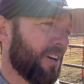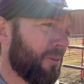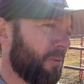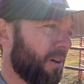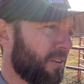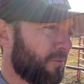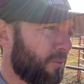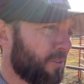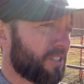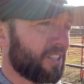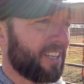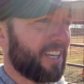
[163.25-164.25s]
Well,
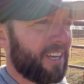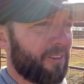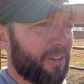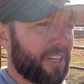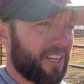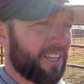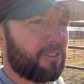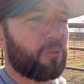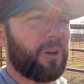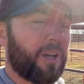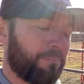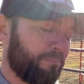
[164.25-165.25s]
unfortunately, we didn't get to
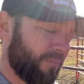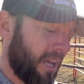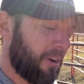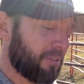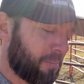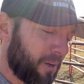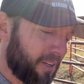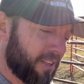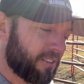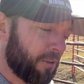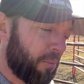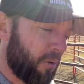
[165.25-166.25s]
weigh him. I was pretty
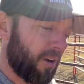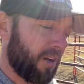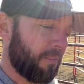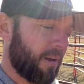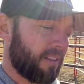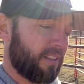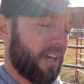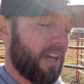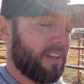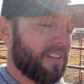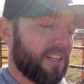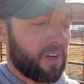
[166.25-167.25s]
disappointed about
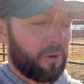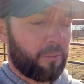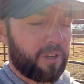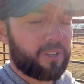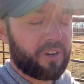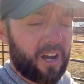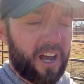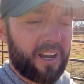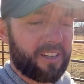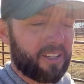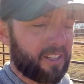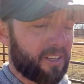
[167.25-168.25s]
that. We
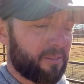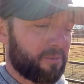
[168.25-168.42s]
tried to,